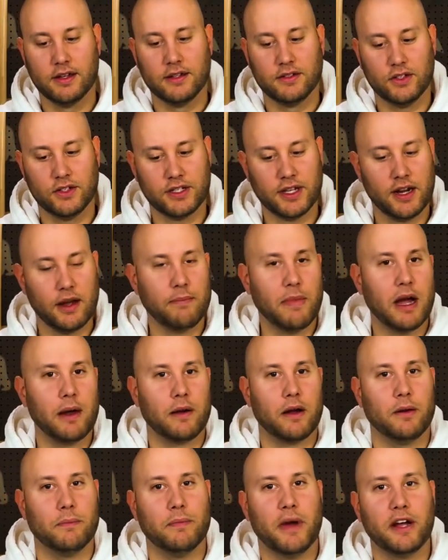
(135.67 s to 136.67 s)
just like a
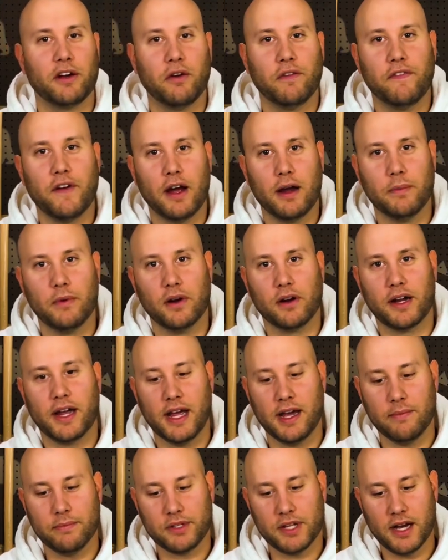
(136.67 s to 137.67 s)
microfiber
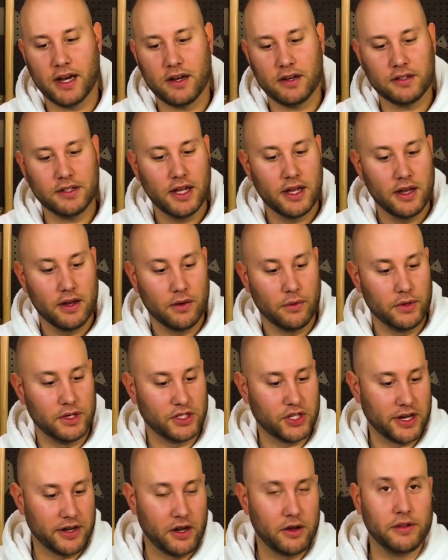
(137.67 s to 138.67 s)
camp towel, which
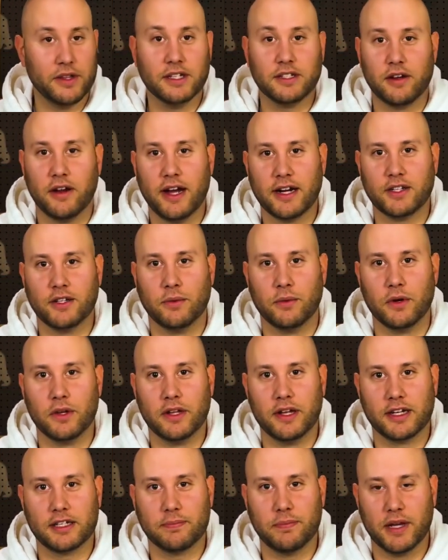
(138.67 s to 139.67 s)
I know these are actually really
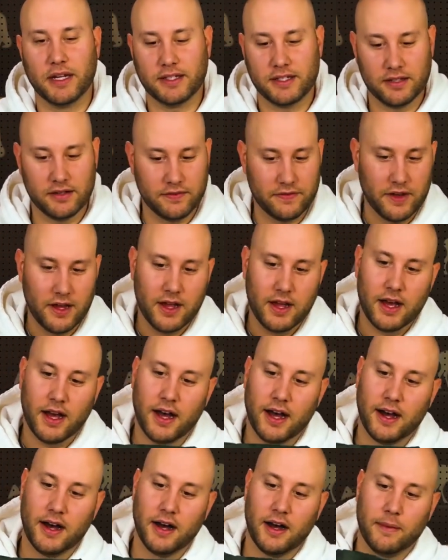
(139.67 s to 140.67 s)
expensive.
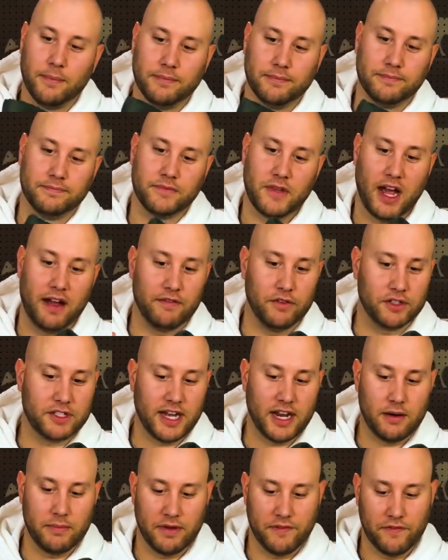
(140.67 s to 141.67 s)
I've looked at
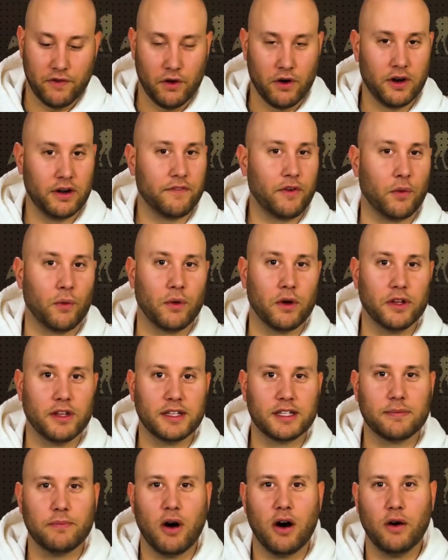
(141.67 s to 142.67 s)
them before, and for really
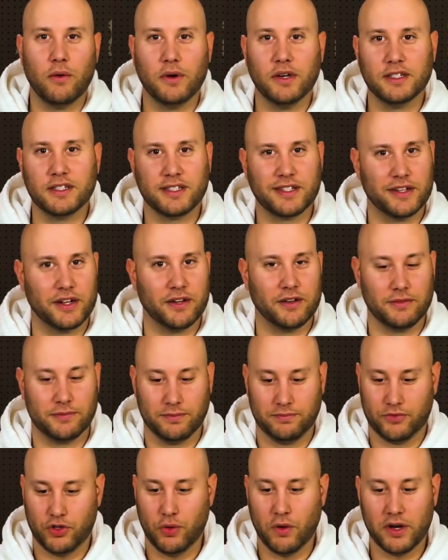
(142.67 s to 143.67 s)
small ones, they're
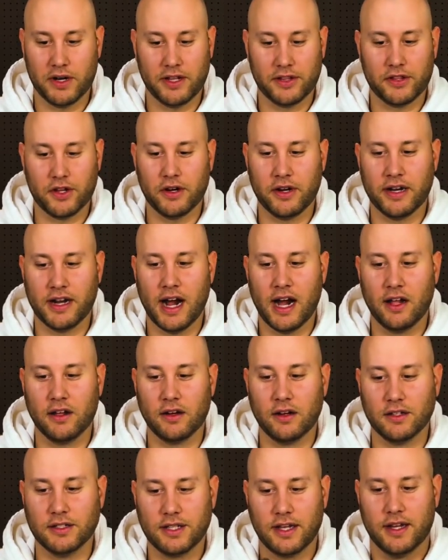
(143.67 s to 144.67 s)
$20,
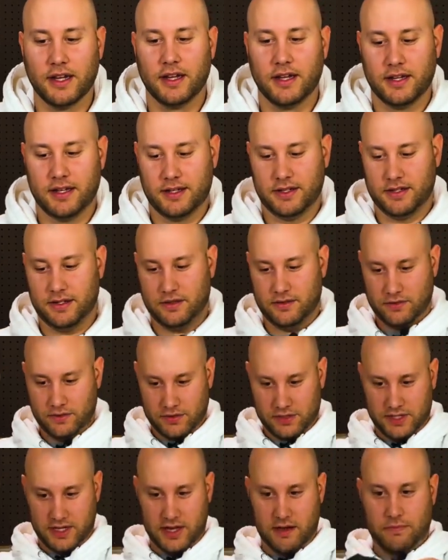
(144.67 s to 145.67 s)
$30.
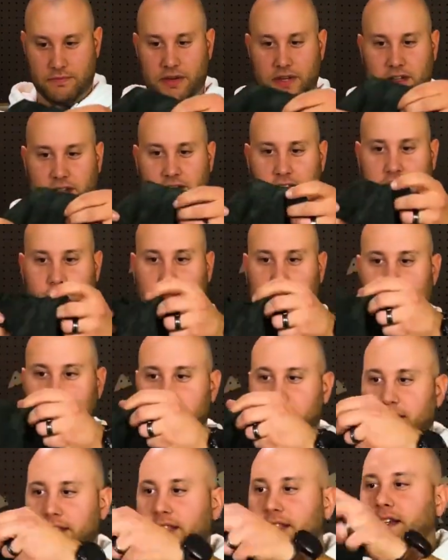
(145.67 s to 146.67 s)
See how big this one
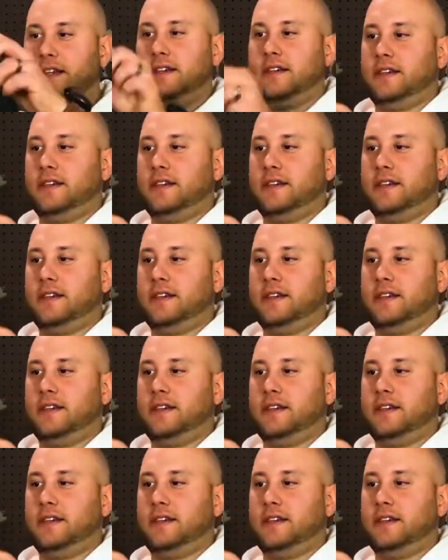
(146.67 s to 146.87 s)
is.